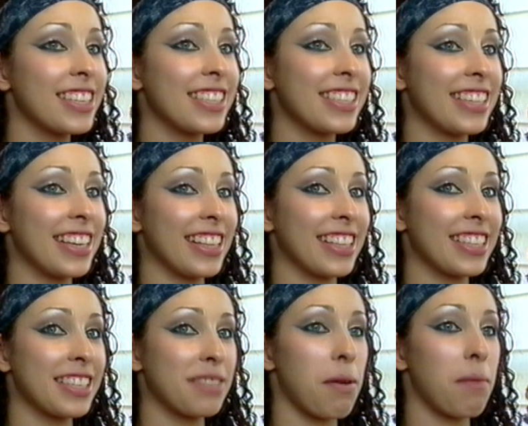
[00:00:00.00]
This is it.
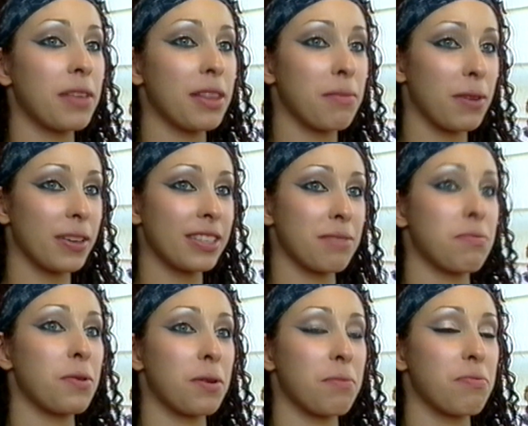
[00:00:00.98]
This is probably the most
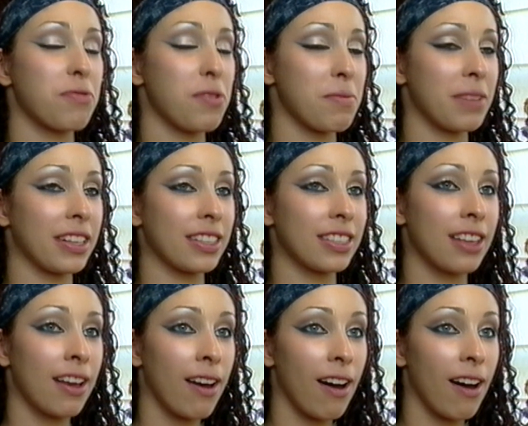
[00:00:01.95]
important performance